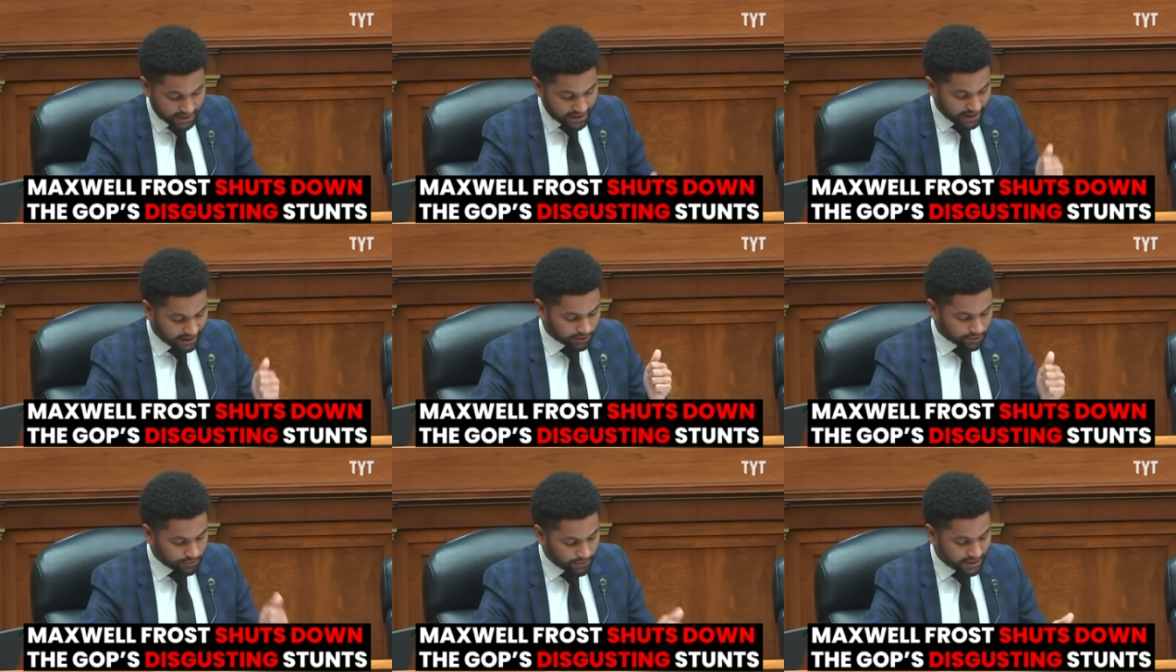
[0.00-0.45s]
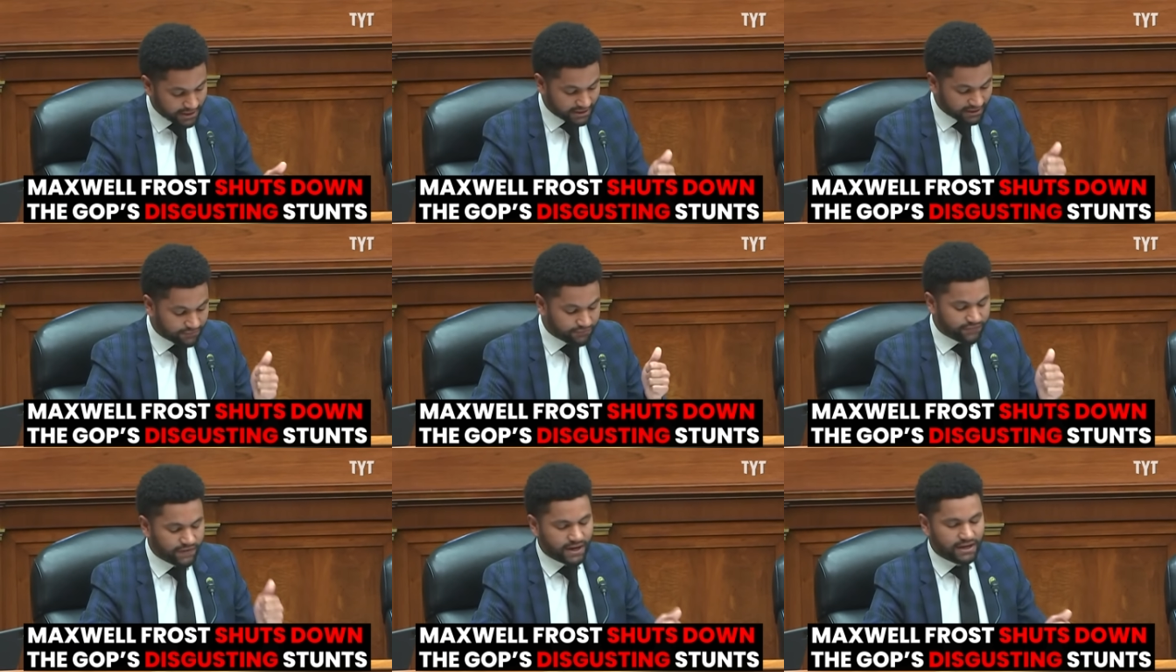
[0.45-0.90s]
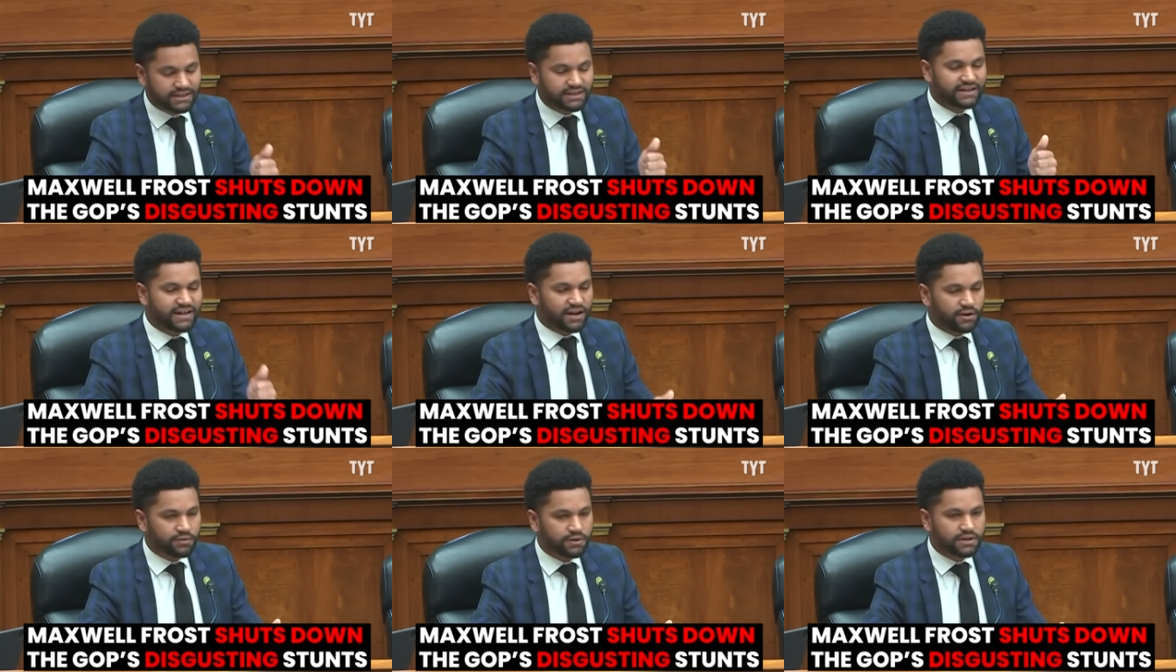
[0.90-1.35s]
and creating fake
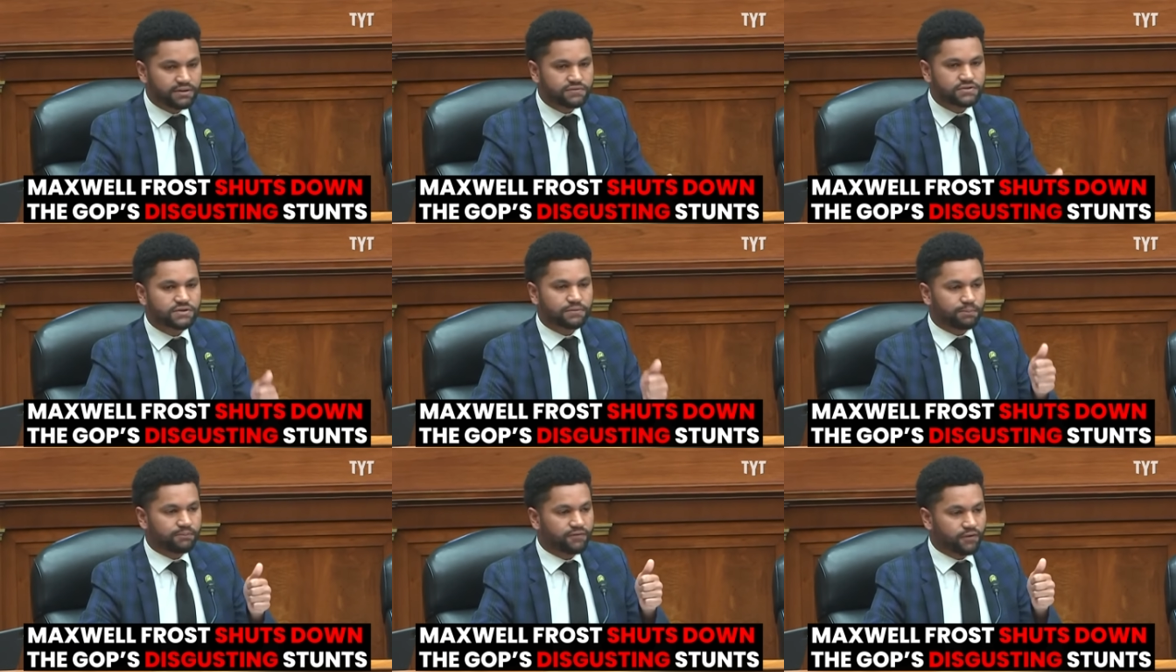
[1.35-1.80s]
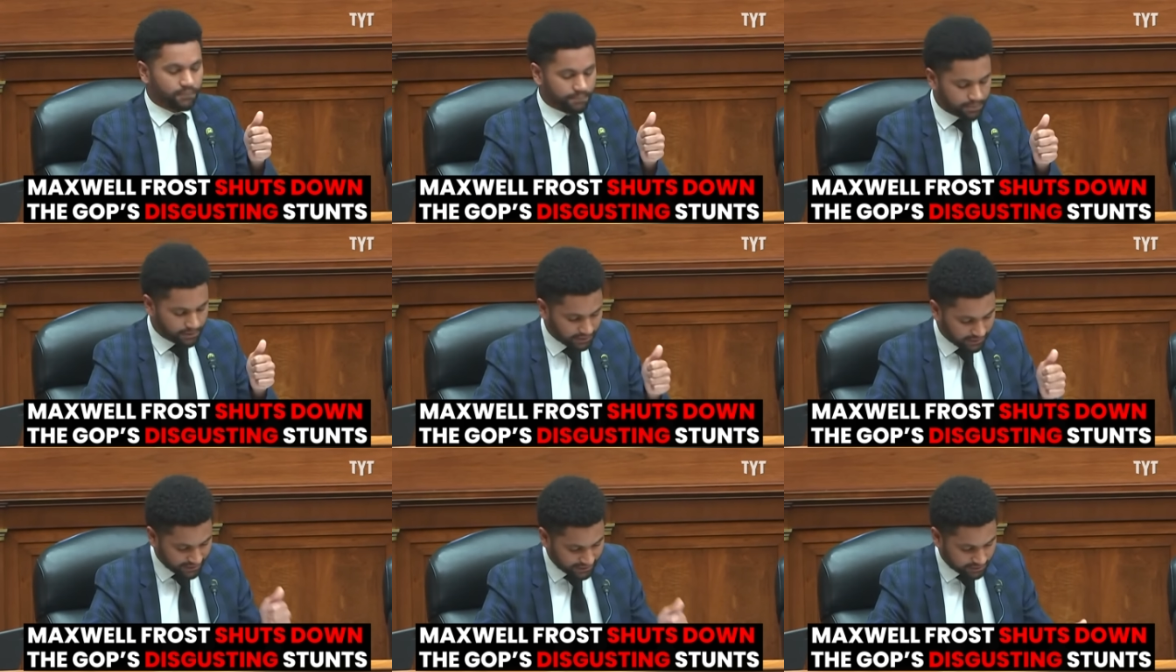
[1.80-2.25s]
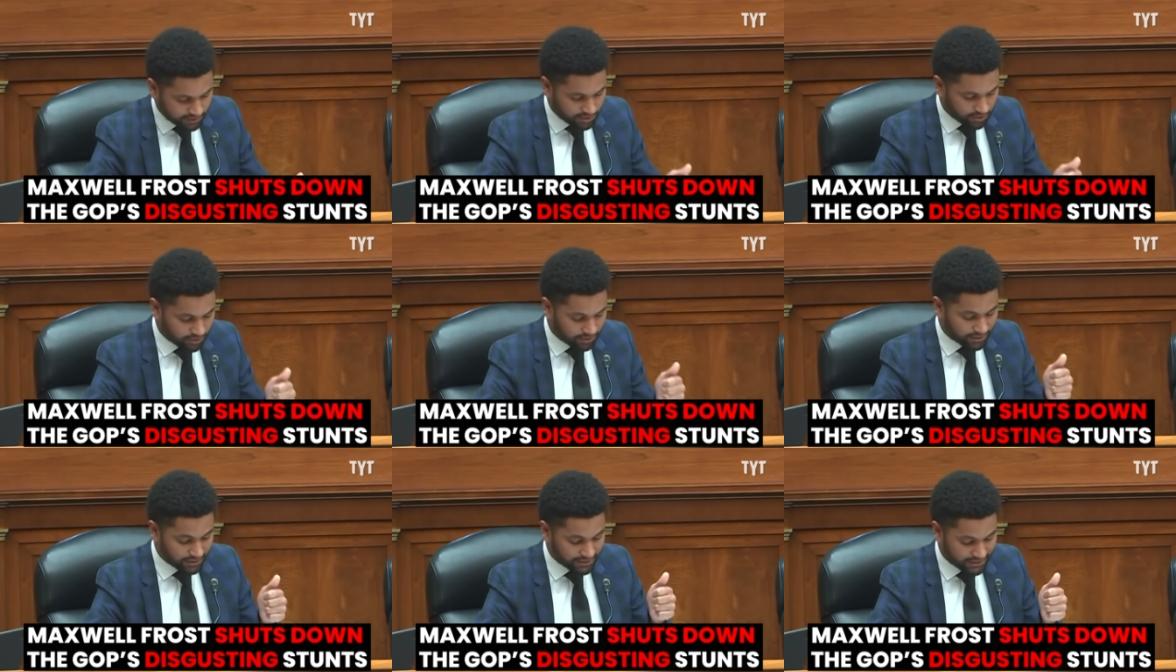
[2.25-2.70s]
narratives for
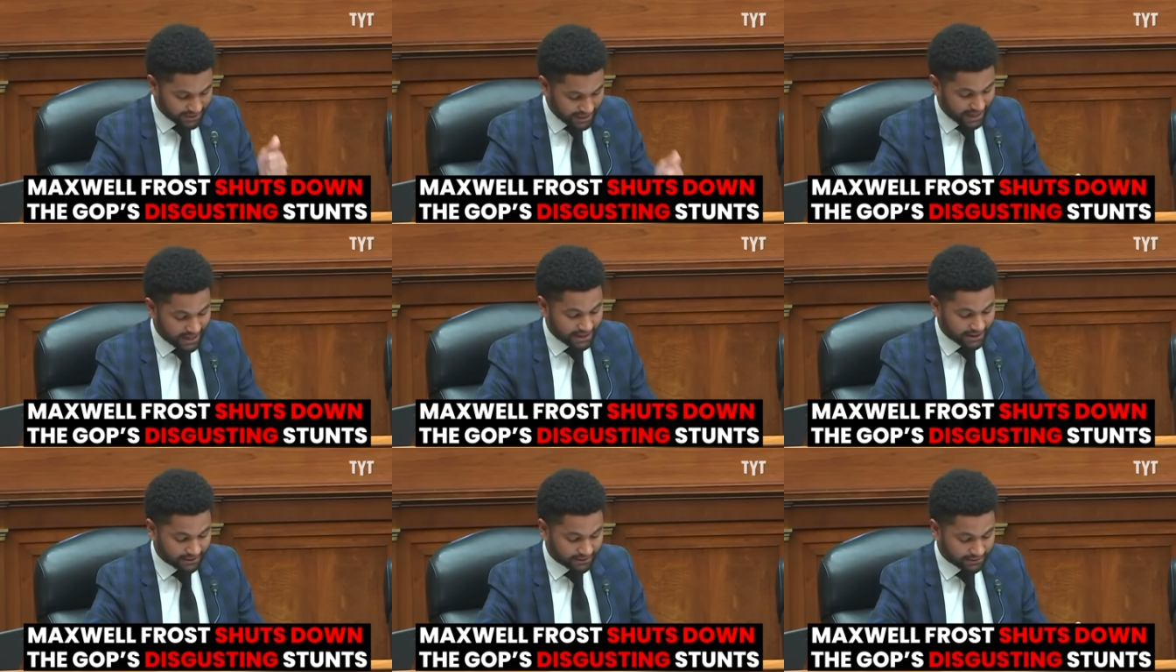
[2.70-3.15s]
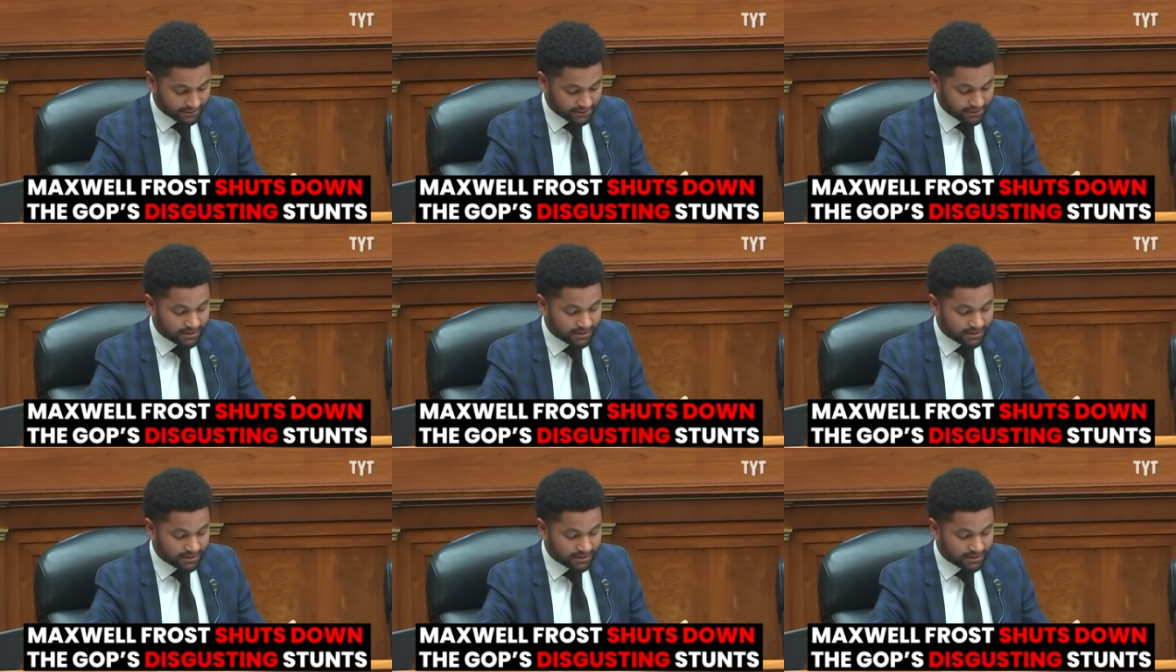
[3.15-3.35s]
political gain.